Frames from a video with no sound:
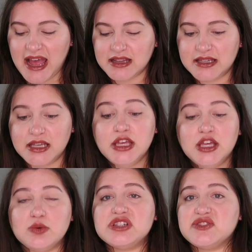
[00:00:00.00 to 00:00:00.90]
palette,
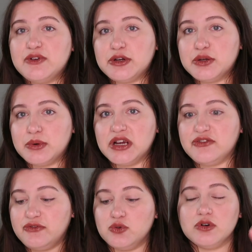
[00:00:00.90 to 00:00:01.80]
which is very rare
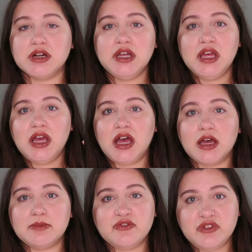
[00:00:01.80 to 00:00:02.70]
for
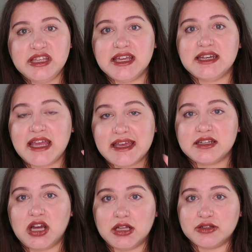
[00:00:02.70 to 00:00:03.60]
vegan
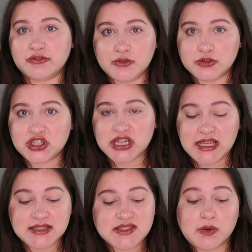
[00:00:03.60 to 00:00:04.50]
and colorful
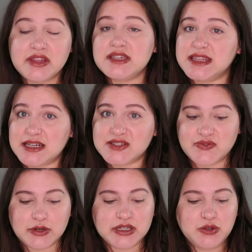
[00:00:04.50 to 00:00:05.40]
shades. So I think that is
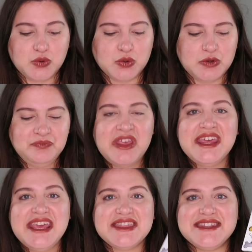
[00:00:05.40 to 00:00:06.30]
very cool.
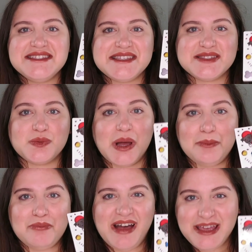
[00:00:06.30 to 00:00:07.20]
This is
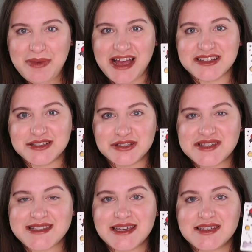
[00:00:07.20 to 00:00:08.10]
what my palette
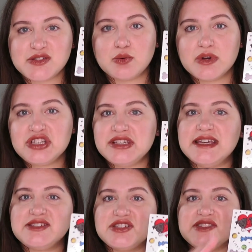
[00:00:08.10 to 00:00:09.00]
looks like. So
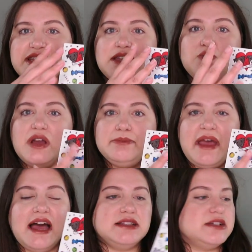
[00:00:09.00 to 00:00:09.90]
originally it's just a white
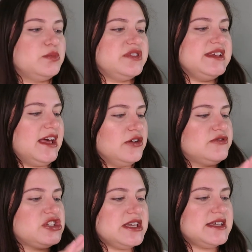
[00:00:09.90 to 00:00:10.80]
palette with the
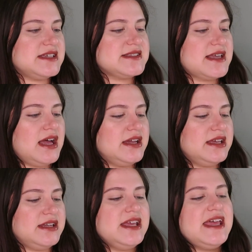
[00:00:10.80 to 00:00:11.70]
e.l.f. Jkissa on
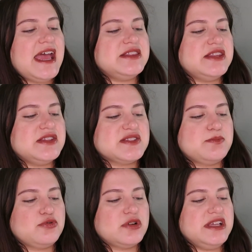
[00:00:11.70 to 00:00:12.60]
it, and then
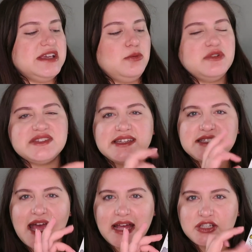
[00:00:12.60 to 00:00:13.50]
this pretty, almost like
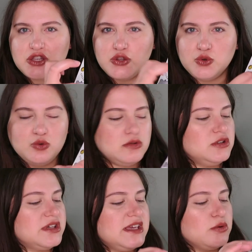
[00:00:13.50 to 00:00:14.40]
tattoo
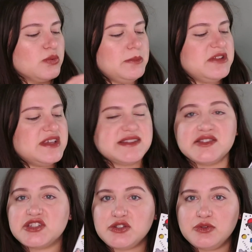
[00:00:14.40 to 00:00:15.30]
looking ribbon that
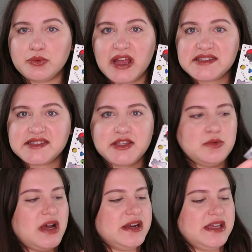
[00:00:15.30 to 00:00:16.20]
says To the
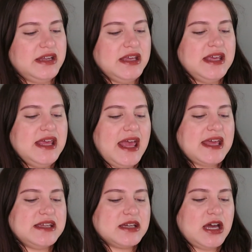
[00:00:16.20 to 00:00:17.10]
Rescue on it.
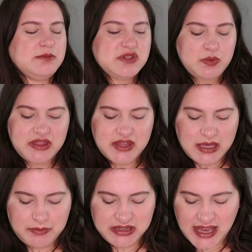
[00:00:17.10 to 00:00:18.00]
And it comes with
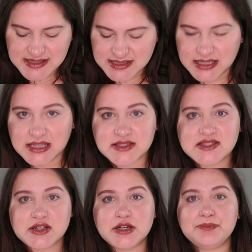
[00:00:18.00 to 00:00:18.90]
a plastic
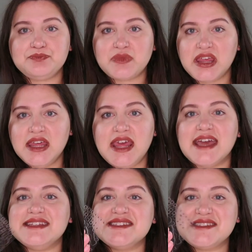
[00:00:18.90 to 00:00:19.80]
insert,
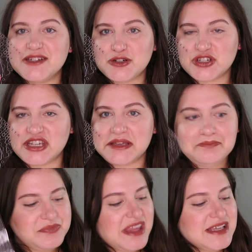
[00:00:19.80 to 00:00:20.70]
and it's a sticker
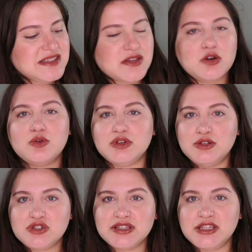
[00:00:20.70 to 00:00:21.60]
sheet. So
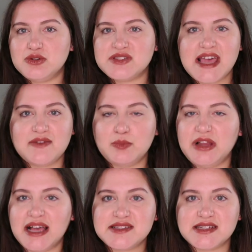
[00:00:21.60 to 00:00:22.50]
usually you just have a
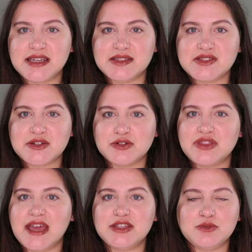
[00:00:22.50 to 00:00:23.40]
plastic insert
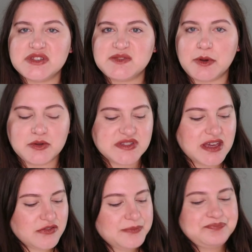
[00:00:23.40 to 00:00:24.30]
that you dispose
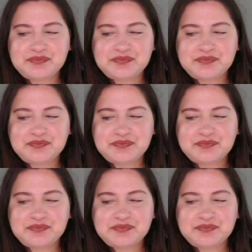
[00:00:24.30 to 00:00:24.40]
of.